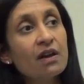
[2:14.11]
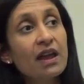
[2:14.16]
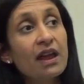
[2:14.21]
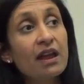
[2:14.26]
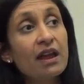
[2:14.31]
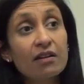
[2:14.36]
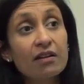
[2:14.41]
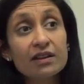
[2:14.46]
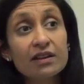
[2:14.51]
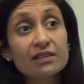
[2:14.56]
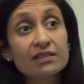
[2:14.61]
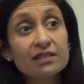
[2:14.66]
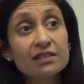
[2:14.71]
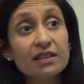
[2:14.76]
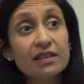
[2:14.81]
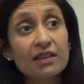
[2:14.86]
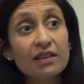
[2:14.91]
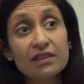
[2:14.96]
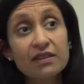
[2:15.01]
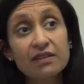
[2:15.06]
Areas
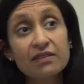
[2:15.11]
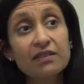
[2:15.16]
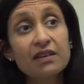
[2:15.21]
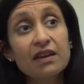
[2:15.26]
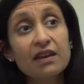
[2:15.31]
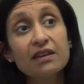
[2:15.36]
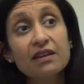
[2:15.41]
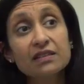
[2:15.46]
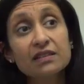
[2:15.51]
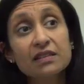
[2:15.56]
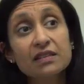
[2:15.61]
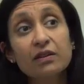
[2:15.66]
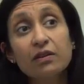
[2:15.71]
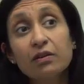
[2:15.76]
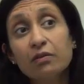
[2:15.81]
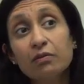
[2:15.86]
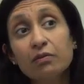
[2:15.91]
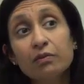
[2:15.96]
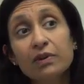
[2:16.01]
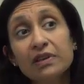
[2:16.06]
I think that
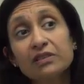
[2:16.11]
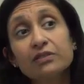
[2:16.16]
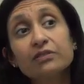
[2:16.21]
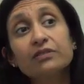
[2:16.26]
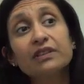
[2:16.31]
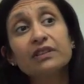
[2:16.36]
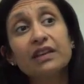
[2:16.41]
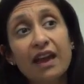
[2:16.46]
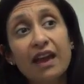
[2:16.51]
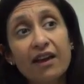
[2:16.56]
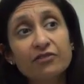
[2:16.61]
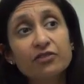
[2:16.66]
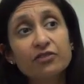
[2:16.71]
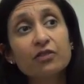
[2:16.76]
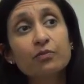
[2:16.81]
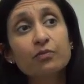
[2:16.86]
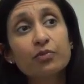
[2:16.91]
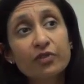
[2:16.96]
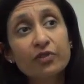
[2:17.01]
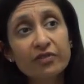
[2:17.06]
we certainly have to
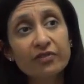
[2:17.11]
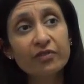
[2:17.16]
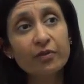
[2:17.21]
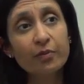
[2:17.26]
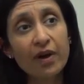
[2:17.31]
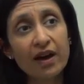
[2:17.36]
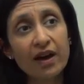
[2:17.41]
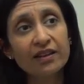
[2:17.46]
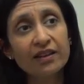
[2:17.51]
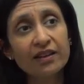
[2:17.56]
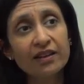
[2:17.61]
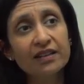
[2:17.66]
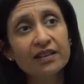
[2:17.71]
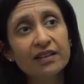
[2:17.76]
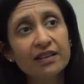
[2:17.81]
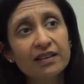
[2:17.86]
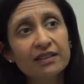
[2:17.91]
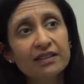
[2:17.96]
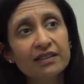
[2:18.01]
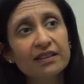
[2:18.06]
improve upon
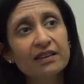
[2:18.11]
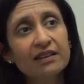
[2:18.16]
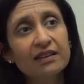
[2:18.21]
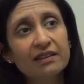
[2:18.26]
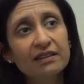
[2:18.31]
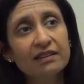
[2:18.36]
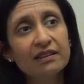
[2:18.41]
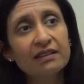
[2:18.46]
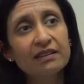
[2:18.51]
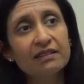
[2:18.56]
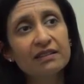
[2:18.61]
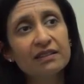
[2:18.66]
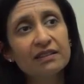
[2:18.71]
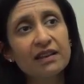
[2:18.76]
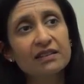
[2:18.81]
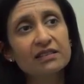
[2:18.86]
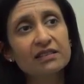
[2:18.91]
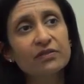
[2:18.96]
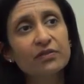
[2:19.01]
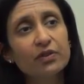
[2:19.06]
in the
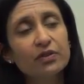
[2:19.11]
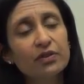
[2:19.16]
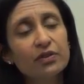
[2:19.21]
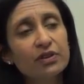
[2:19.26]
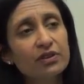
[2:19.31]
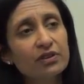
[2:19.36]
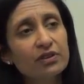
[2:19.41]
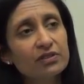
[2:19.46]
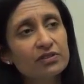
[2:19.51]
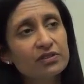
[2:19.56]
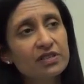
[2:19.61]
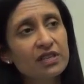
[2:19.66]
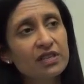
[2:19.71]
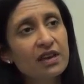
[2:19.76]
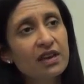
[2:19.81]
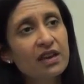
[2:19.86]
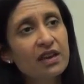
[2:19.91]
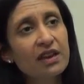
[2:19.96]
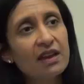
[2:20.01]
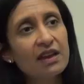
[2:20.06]
next few years
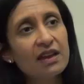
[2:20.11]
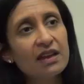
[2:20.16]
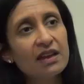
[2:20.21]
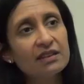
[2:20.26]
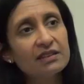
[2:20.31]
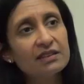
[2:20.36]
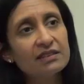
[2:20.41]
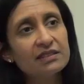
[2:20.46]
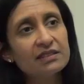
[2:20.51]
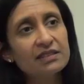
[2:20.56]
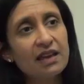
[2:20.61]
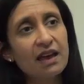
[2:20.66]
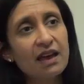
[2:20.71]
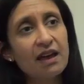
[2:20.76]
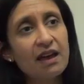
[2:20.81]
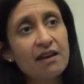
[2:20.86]
is